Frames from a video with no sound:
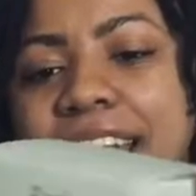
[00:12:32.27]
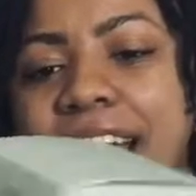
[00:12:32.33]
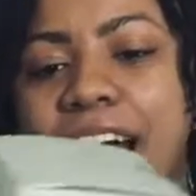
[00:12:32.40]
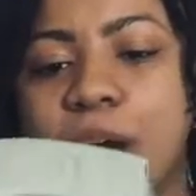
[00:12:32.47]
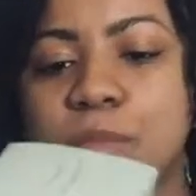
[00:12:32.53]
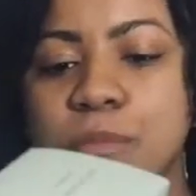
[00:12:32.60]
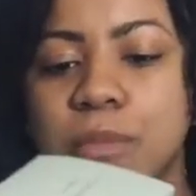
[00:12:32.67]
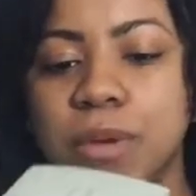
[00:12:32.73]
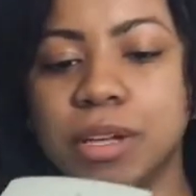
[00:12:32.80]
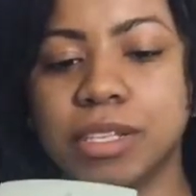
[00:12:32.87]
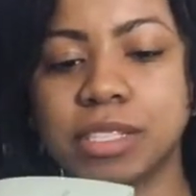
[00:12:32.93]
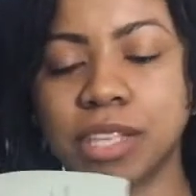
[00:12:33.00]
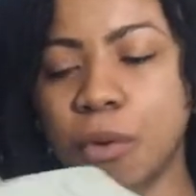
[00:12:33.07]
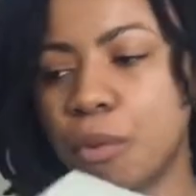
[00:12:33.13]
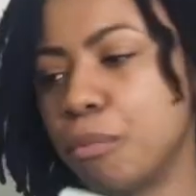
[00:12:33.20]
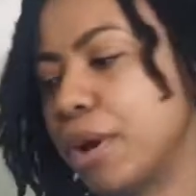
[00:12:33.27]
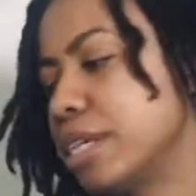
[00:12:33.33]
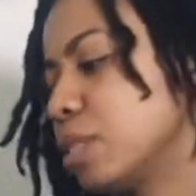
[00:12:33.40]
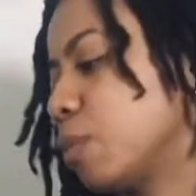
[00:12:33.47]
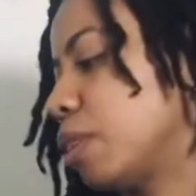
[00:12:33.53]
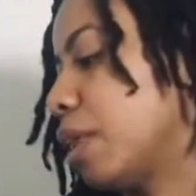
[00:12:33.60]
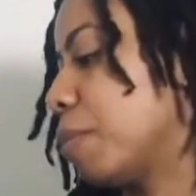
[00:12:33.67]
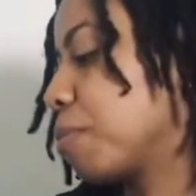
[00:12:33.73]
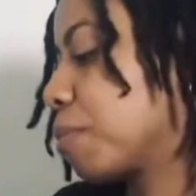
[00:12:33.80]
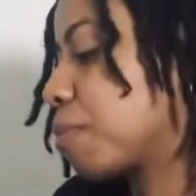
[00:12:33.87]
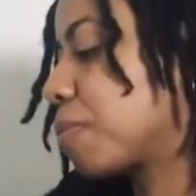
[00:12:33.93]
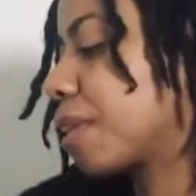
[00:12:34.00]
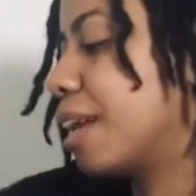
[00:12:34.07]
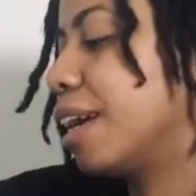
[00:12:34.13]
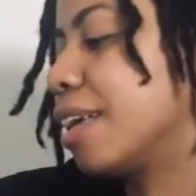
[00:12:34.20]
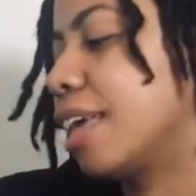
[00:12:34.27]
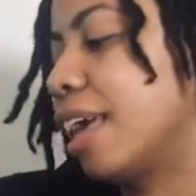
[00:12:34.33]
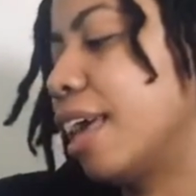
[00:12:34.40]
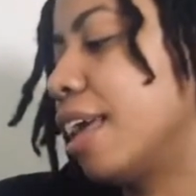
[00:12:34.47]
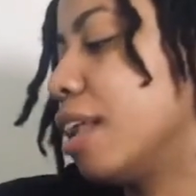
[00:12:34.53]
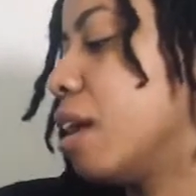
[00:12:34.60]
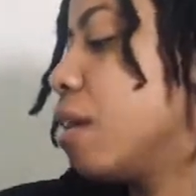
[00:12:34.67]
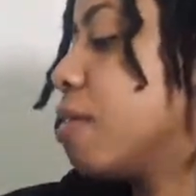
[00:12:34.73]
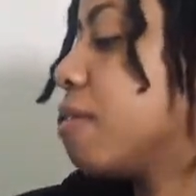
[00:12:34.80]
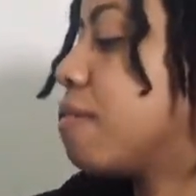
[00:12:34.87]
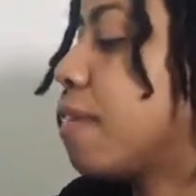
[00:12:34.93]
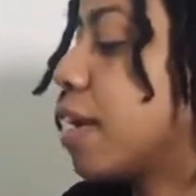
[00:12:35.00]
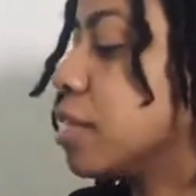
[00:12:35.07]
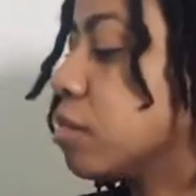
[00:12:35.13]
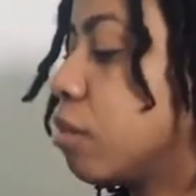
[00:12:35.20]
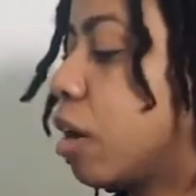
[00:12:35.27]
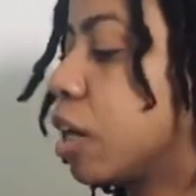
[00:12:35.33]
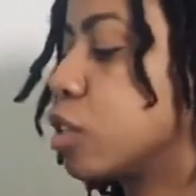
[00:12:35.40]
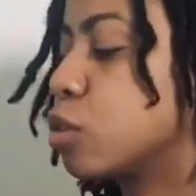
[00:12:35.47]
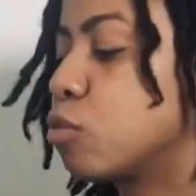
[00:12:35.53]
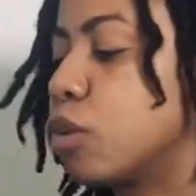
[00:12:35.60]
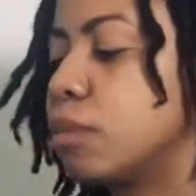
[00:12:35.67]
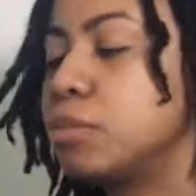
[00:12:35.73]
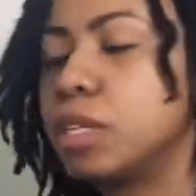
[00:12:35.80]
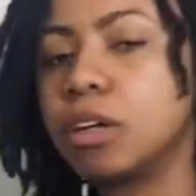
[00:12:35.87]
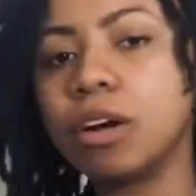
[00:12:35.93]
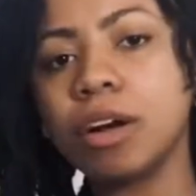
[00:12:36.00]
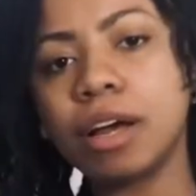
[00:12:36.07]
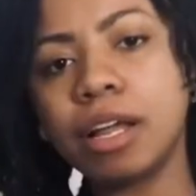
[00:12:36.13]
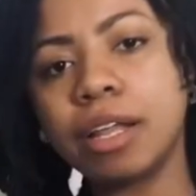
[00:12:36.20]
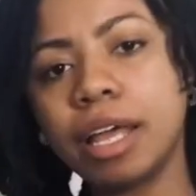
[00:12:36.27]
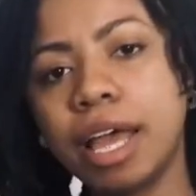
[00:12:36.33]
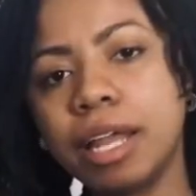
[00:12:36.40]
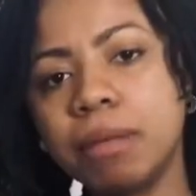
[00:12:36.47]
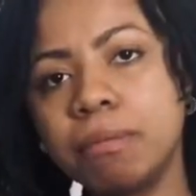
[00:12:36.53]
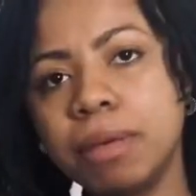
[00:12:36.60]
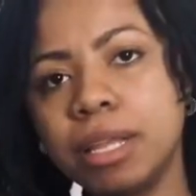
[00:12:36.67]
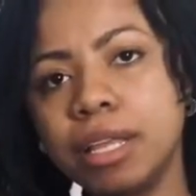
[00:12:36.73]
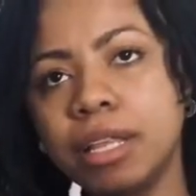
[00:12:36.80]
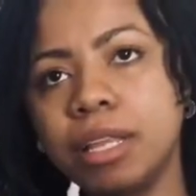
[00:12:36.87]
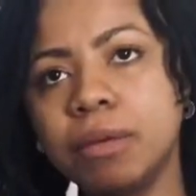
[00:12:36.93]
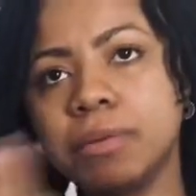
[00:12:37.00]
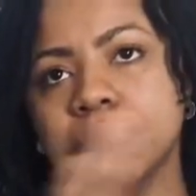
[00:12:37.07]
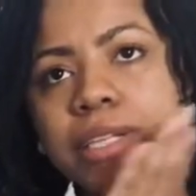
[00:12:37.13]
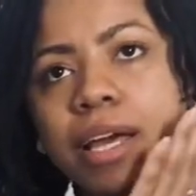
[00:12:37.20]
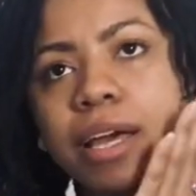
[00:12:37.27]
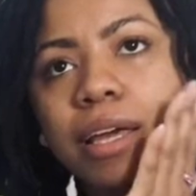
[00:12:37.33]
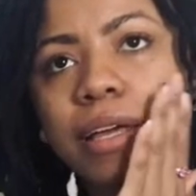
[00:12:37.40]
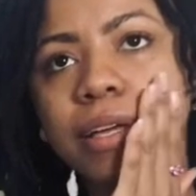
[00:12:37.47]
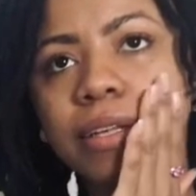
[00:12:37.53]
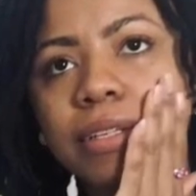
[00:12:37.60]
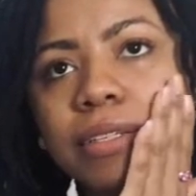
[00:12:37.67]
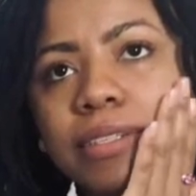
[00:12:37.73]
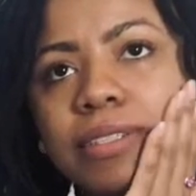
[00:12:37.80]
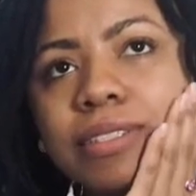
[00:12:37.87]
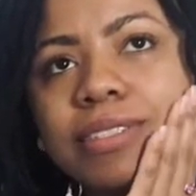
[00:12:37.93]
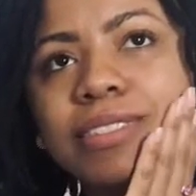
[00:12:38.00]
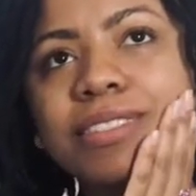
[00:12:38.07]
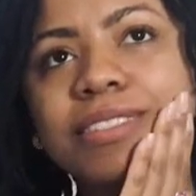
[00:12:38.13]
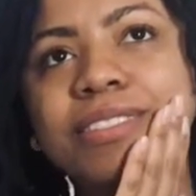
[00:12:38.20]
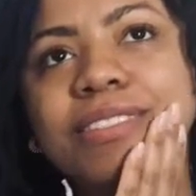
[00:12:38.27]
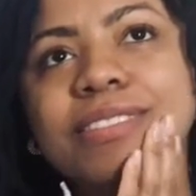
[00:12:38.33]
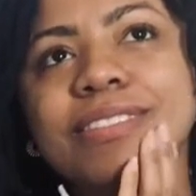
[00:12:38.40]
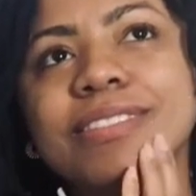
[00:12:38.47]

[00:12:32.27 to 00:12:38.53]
I'm so impressed with them. Again, face wash, rubbed it on, and immediately was like, ooh,